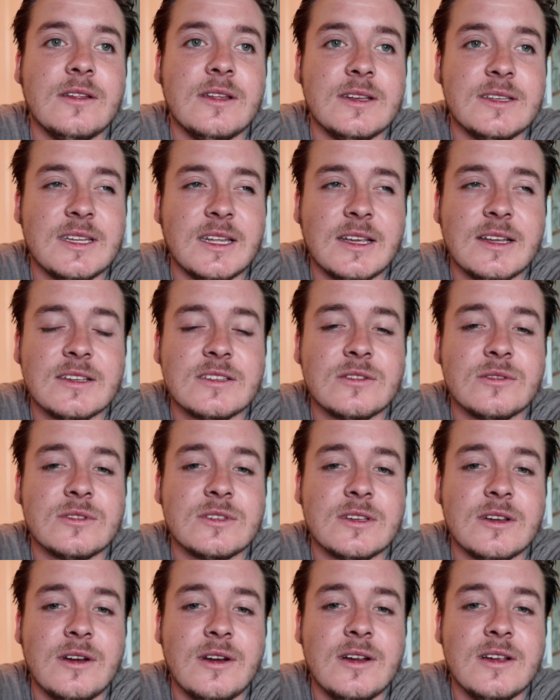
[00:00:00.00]
and take it so
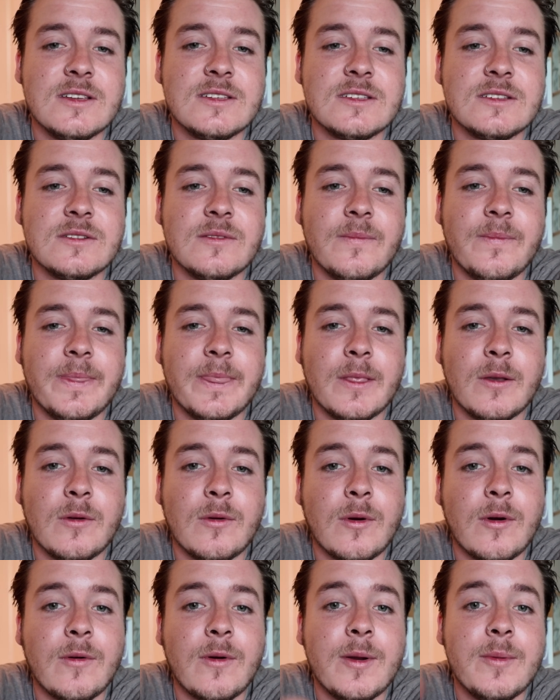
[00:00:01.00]
serious,
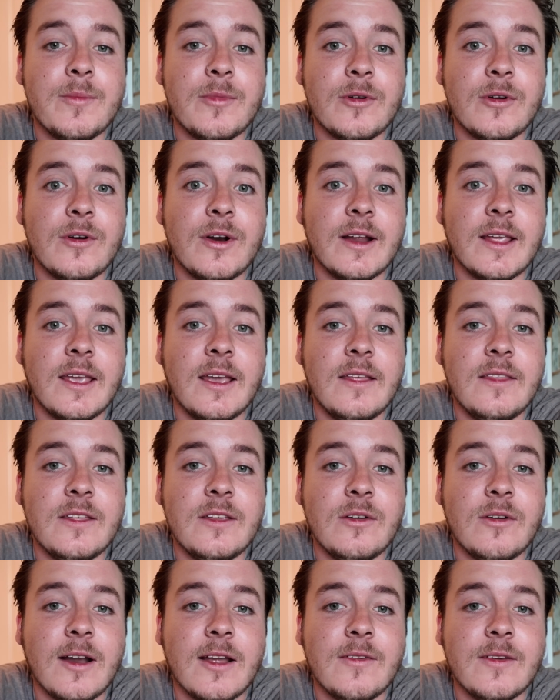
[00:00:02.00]
or remember again that
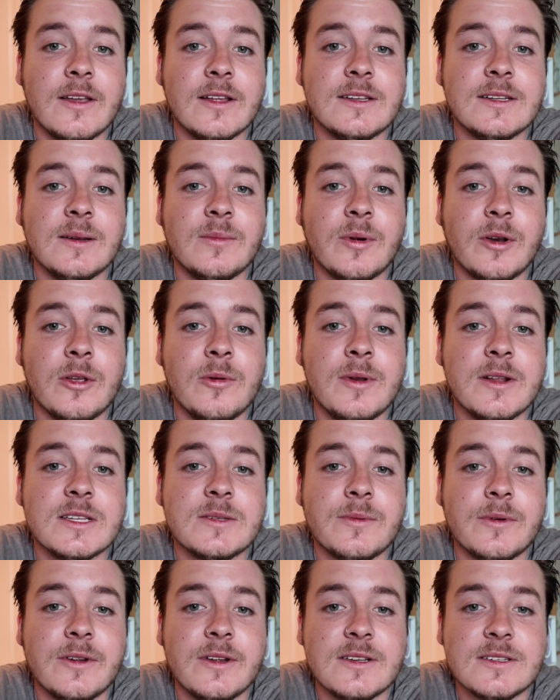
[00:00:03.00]
you're having a temporary human
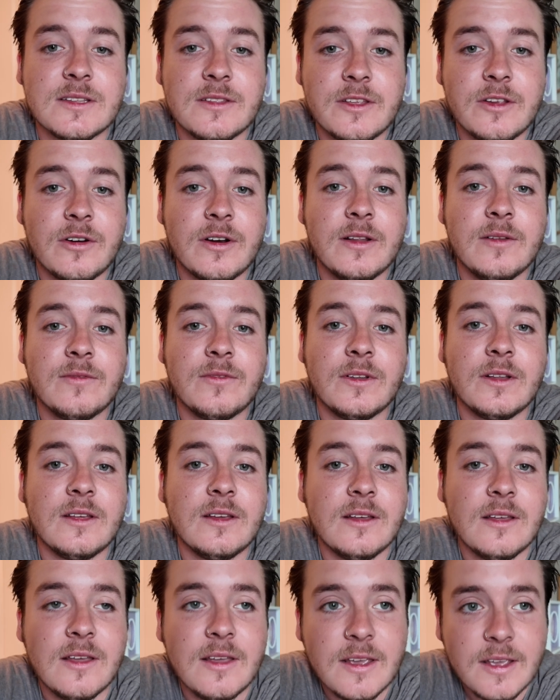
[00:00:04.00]
experience and that you're
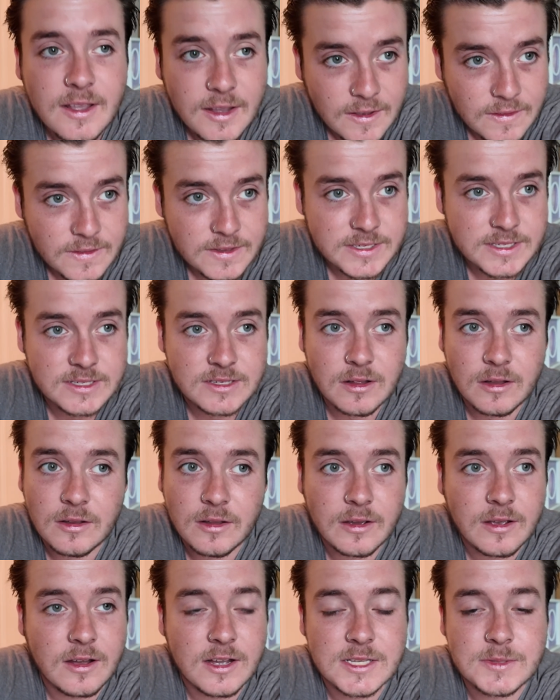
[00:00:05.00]
infinite, and this is
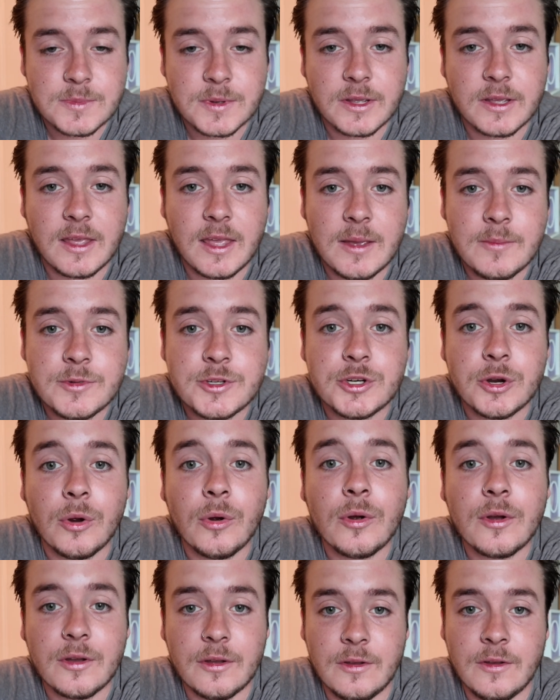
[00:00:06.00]
all a cosmic game
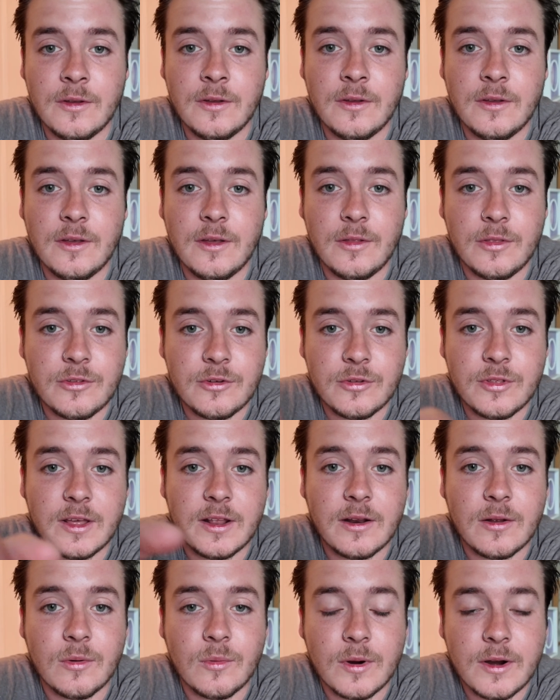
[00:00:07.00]
joke. And through
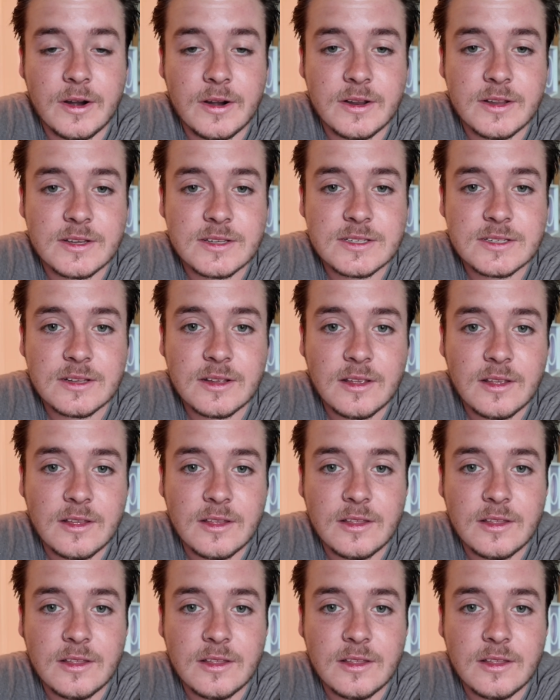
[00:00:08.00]
that awareness,